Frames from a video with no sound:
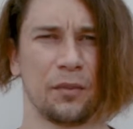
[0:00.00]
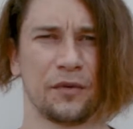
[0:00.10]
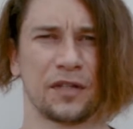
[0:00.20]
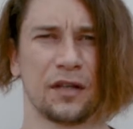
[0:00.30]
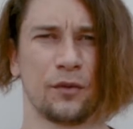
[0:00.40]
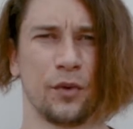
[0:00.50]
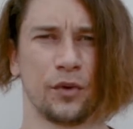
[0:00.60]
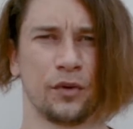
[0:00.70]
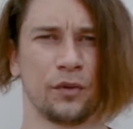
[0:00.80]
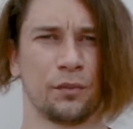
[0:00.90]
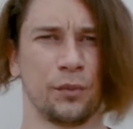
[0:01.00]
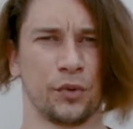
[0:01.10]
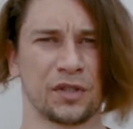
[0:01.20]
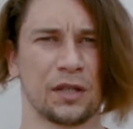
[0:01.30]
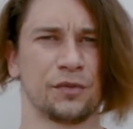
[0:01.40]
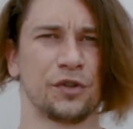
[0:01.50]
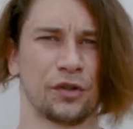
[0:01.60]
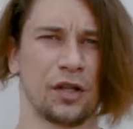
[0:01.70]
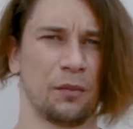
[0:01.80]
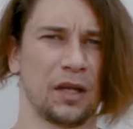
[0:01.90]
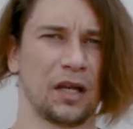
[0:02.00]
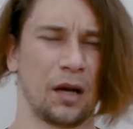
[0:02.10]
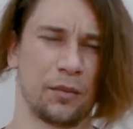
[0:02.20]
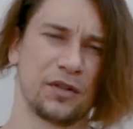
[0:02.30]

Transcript: If they want put some certain makeup,